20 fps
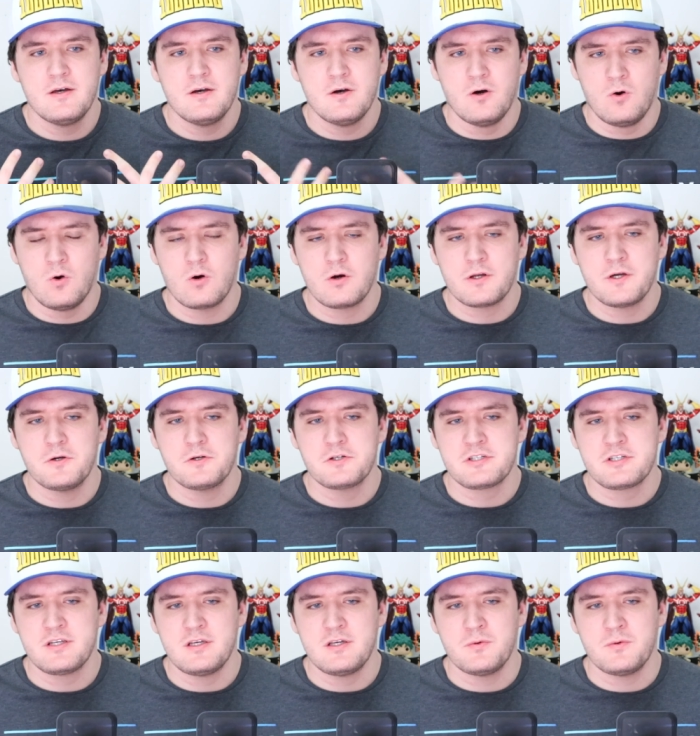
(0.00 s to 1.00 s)

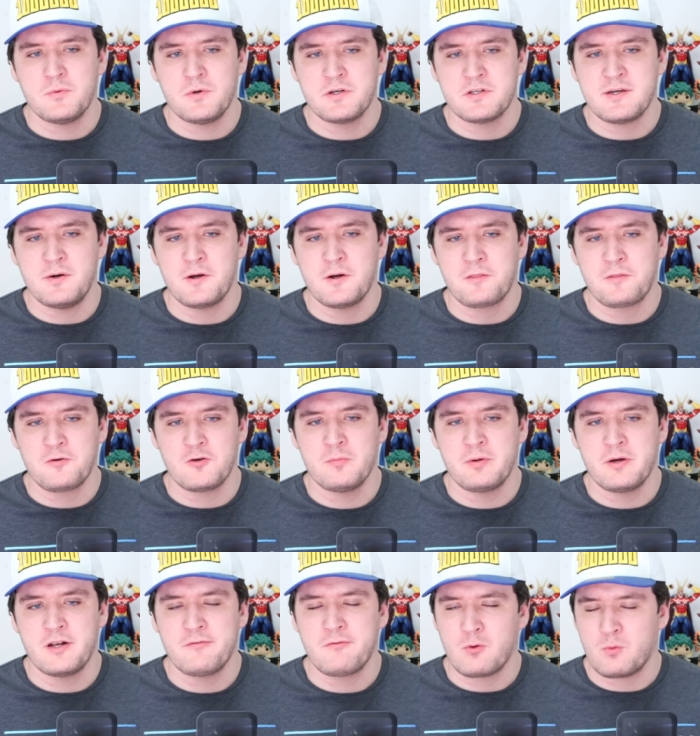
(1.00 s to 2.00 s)
Horikoshi was going through a
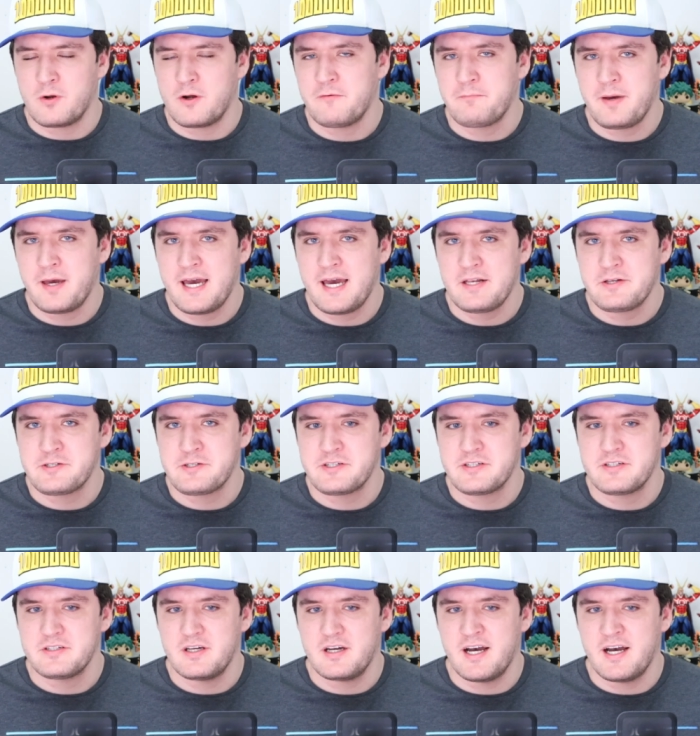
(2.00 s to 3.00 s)
bit of a rough patch
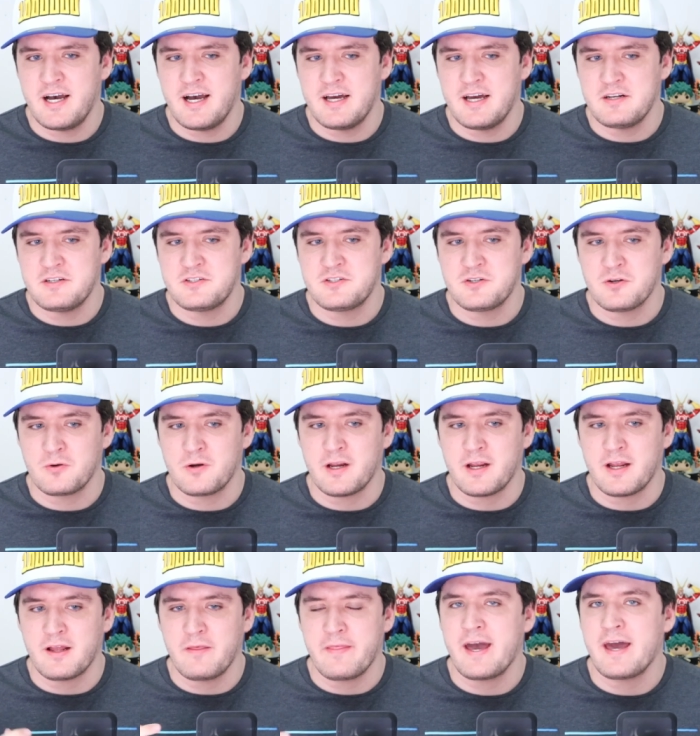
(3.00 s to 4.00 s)
uh,
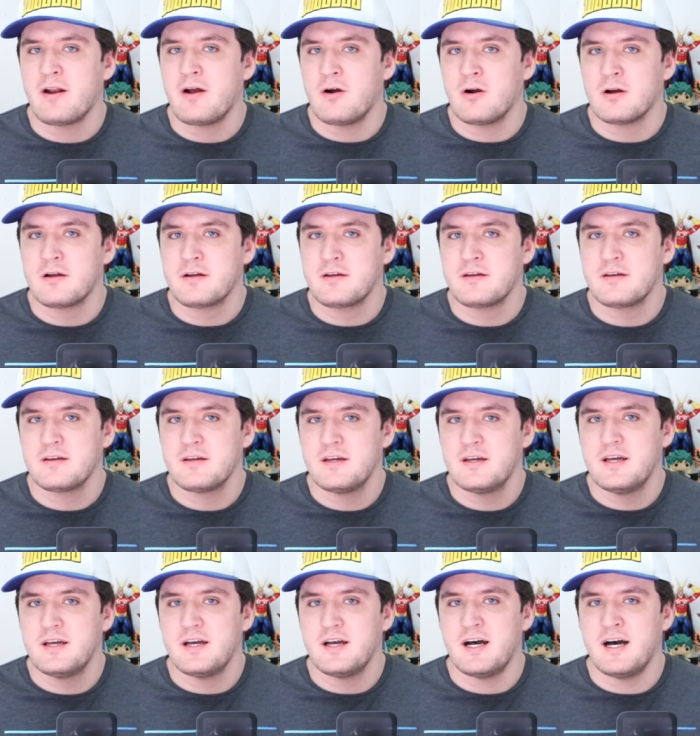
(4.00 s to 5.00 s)
during that arc.
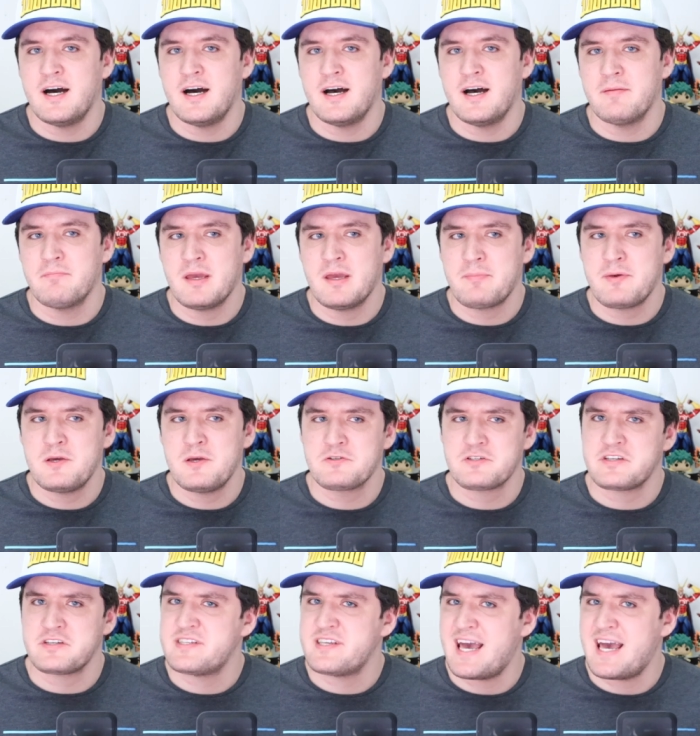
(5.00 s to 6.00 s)
Uh, maybe he was
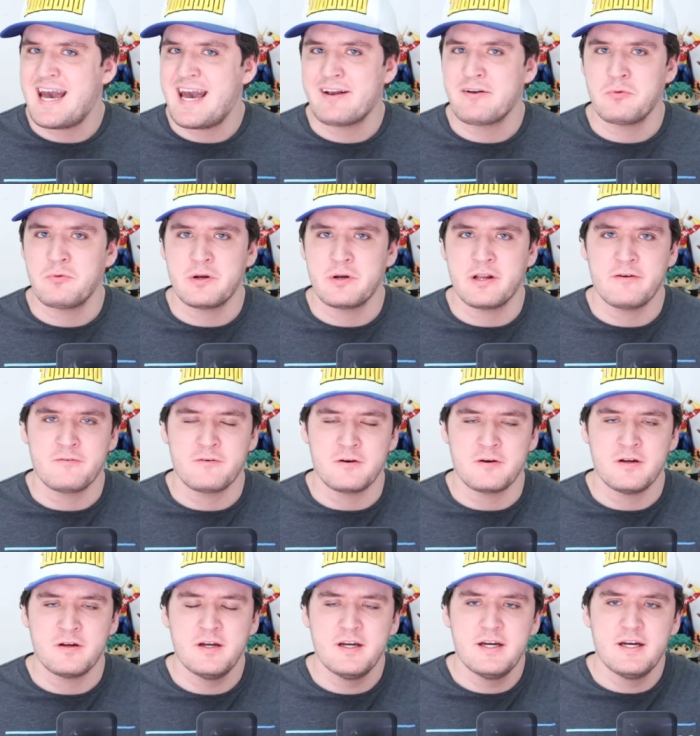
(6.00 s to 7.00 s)
just sad or whatever.
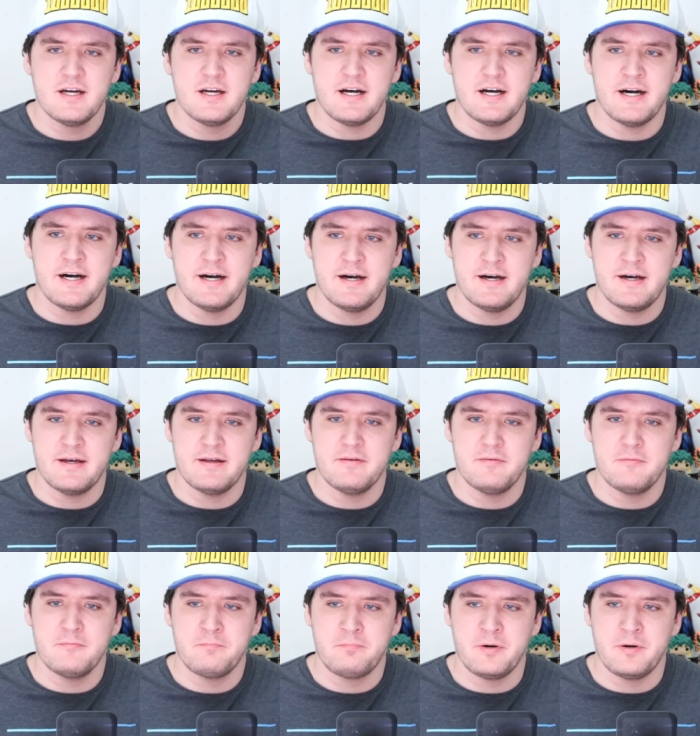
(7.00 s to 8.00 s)
Uh,
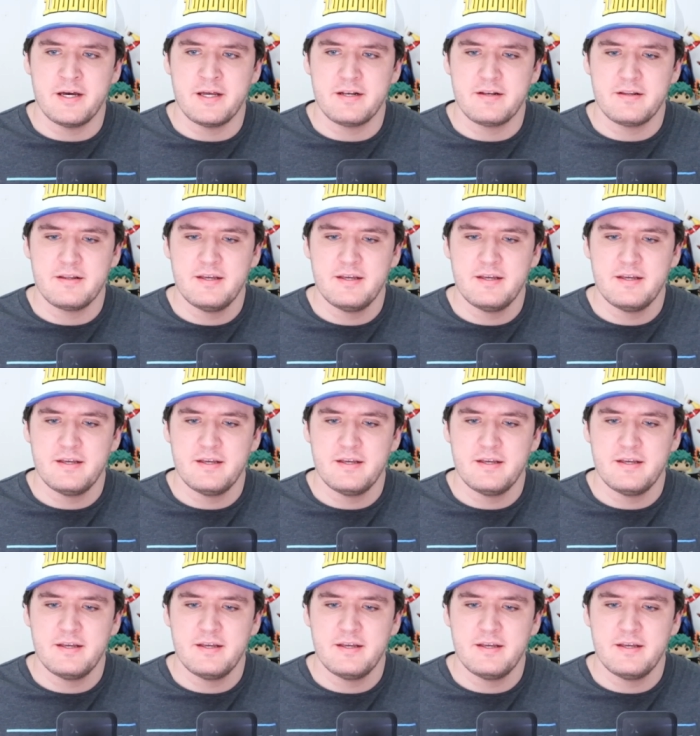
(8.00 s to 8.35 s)
but